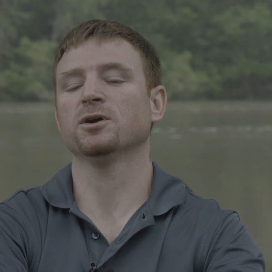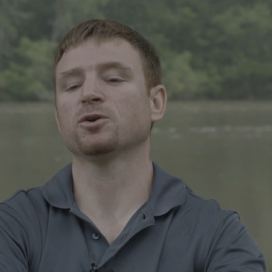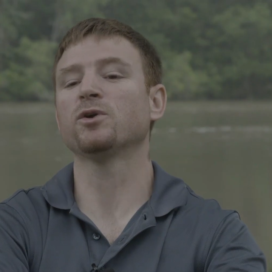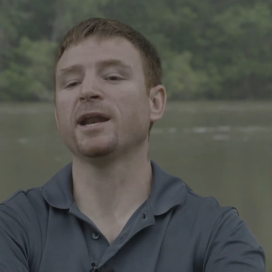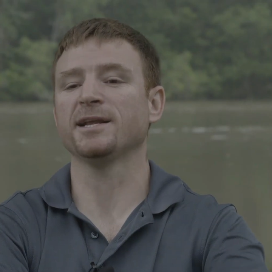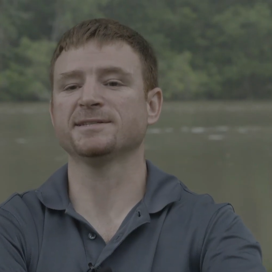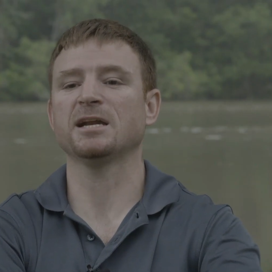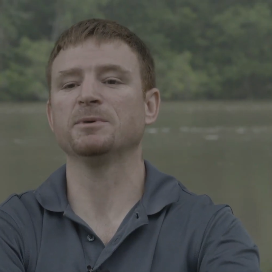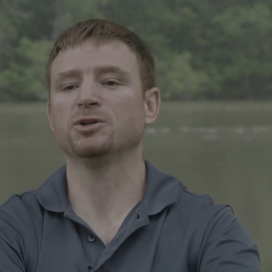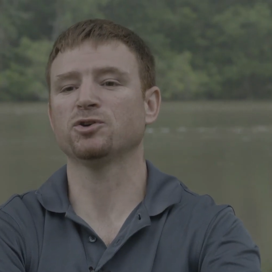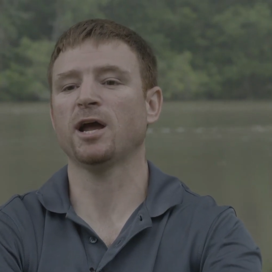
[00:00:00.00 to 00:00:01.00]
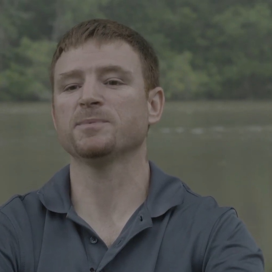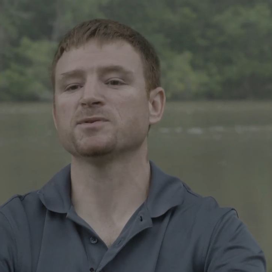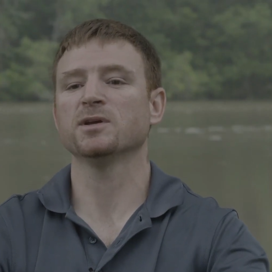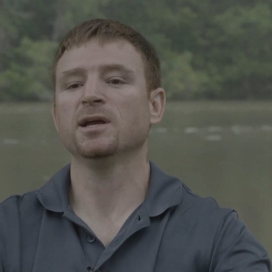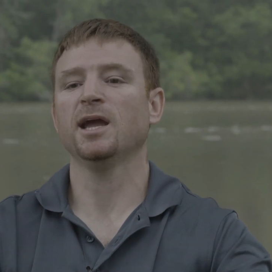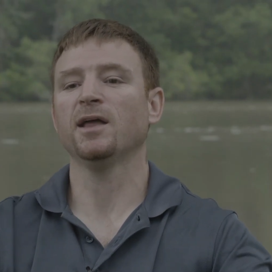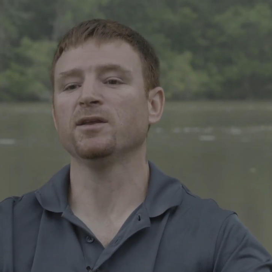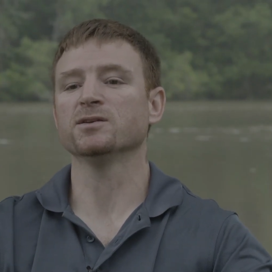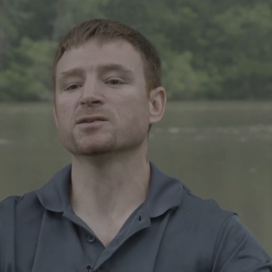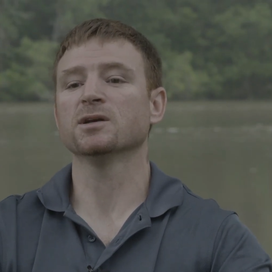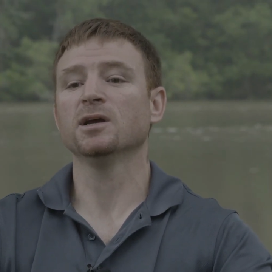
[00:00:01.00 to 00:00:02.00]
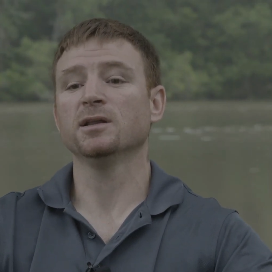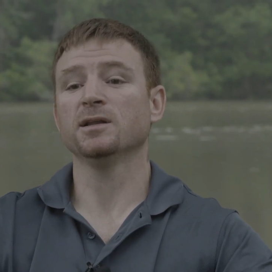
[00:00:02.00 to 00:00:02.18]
creating sediment traps and these